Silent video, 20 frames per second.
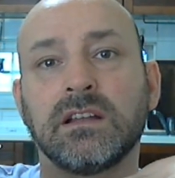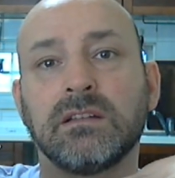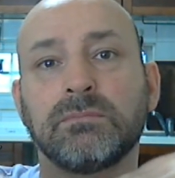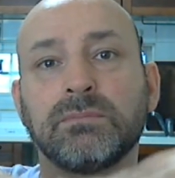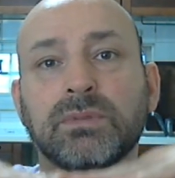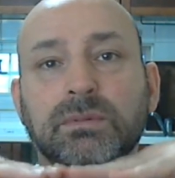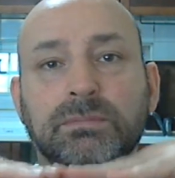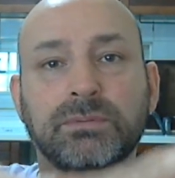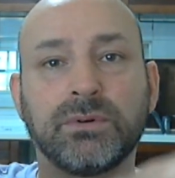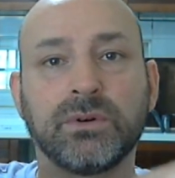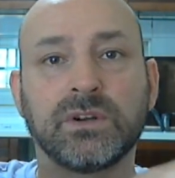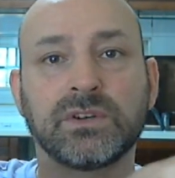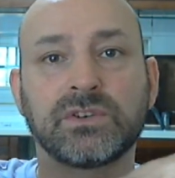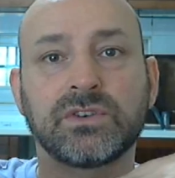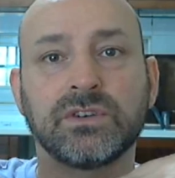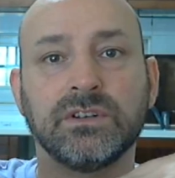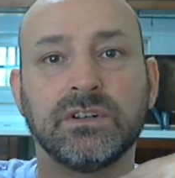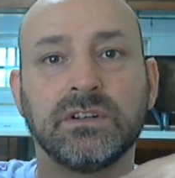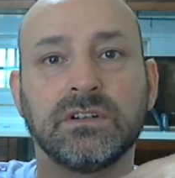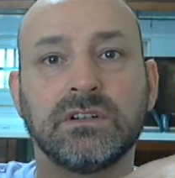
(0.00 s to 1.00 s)

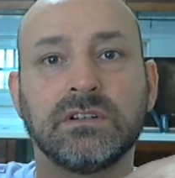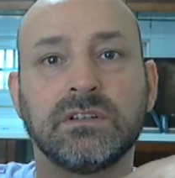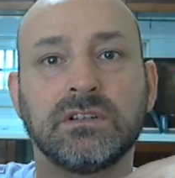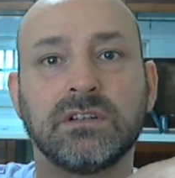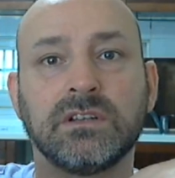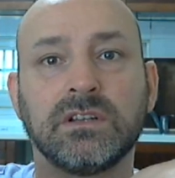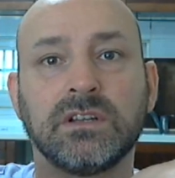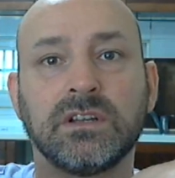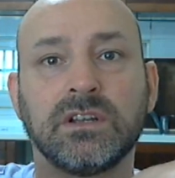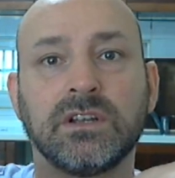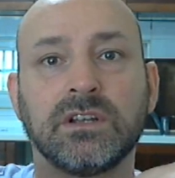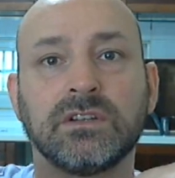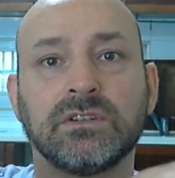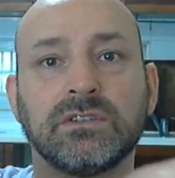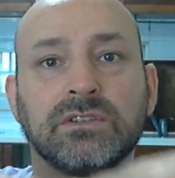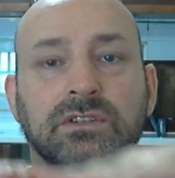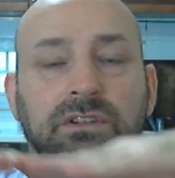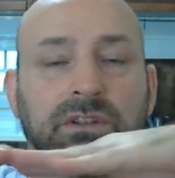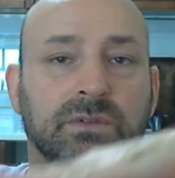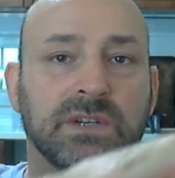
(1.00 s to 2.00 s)
proportional
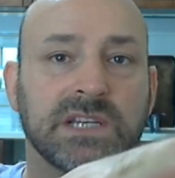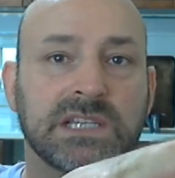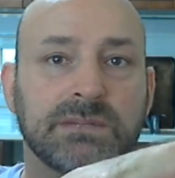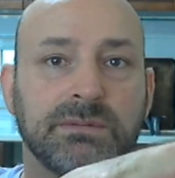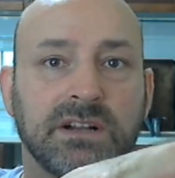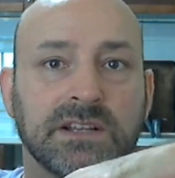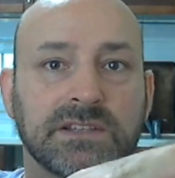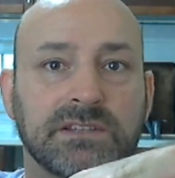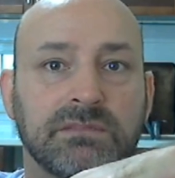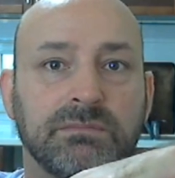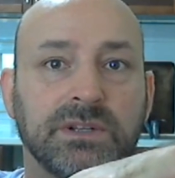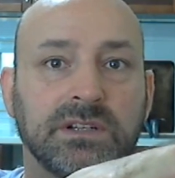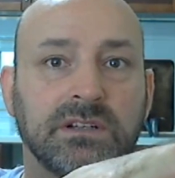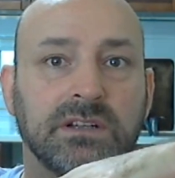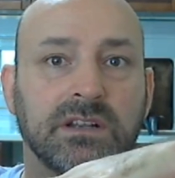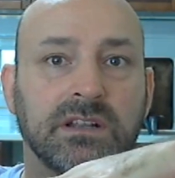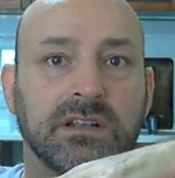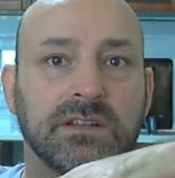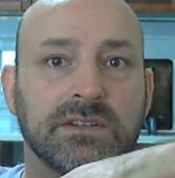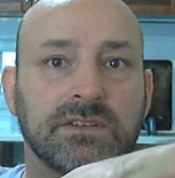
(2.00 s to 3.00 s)
to the
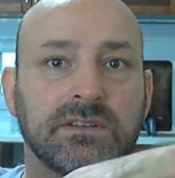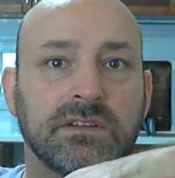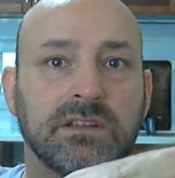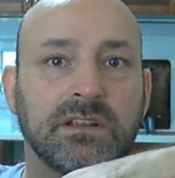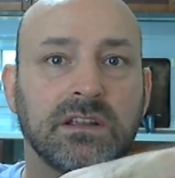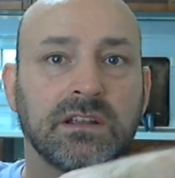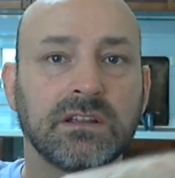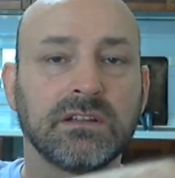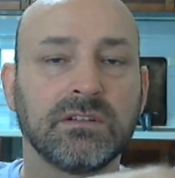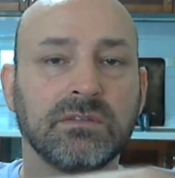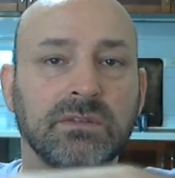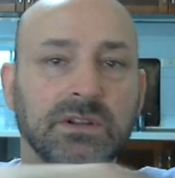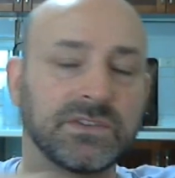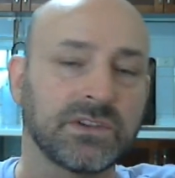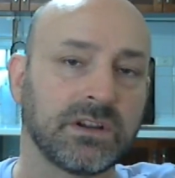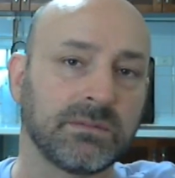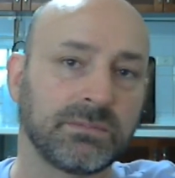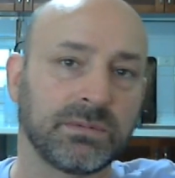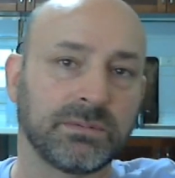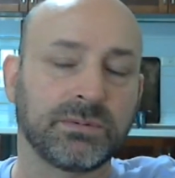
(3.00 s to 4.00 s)
responsibilities, which
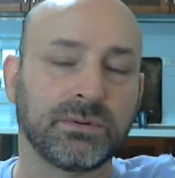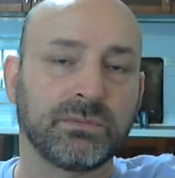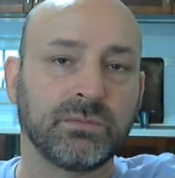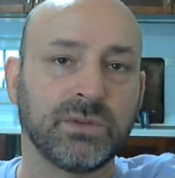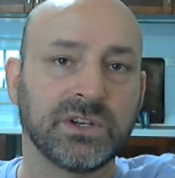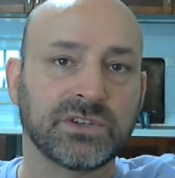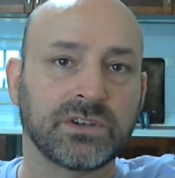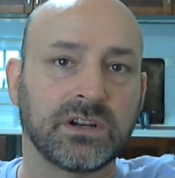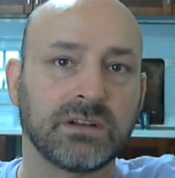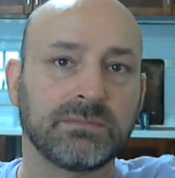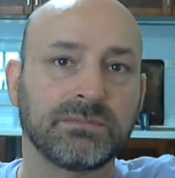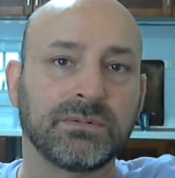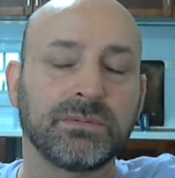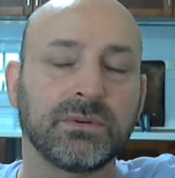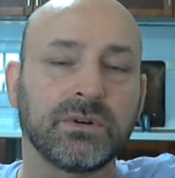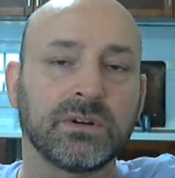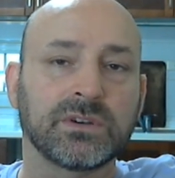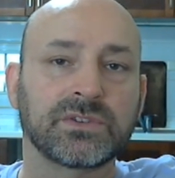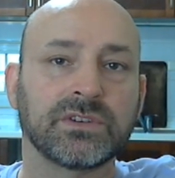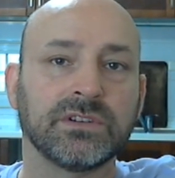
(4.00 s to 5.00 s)
are
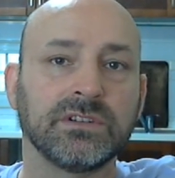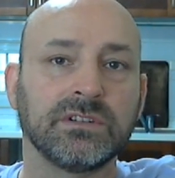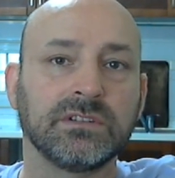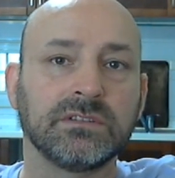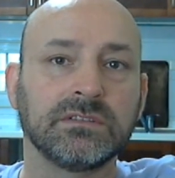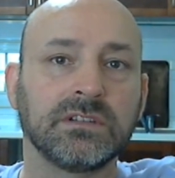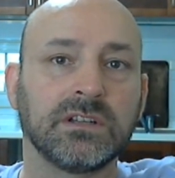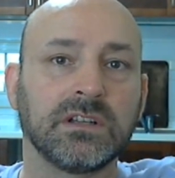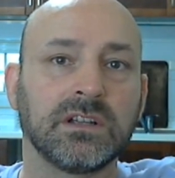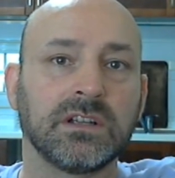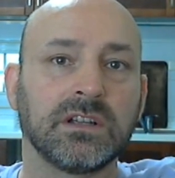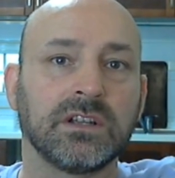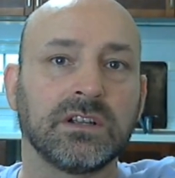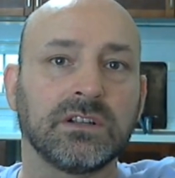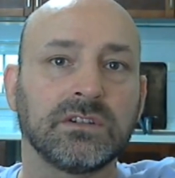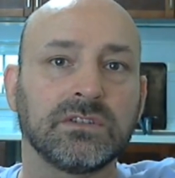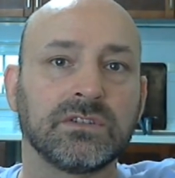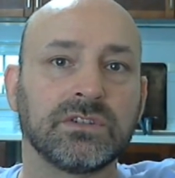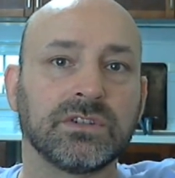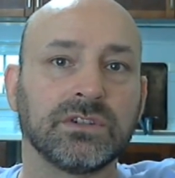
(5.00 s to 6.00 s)
proportional
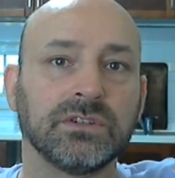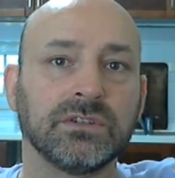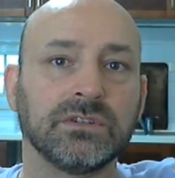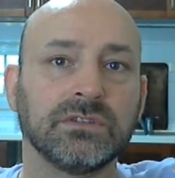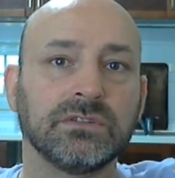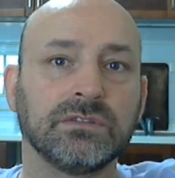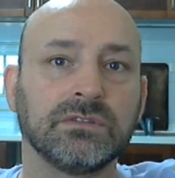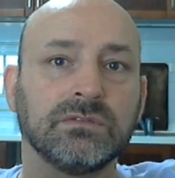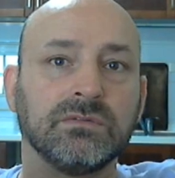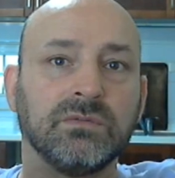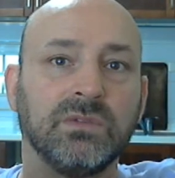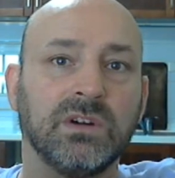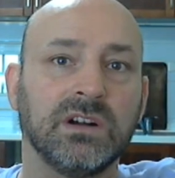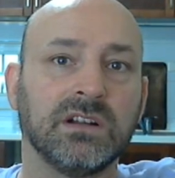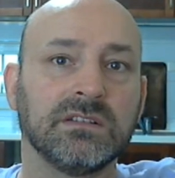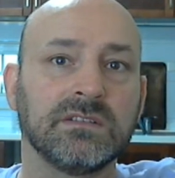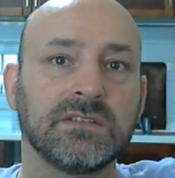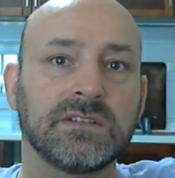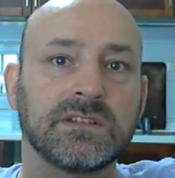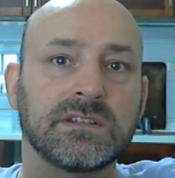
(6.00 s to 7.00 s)
to
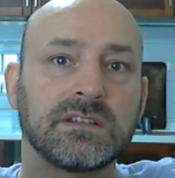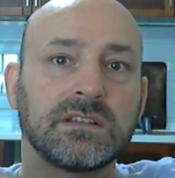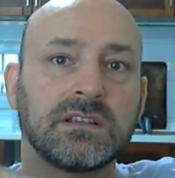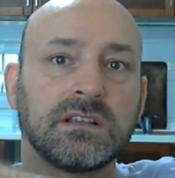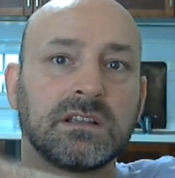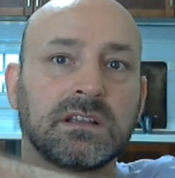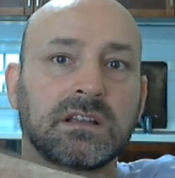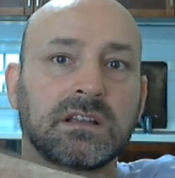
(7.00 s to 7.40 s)
one's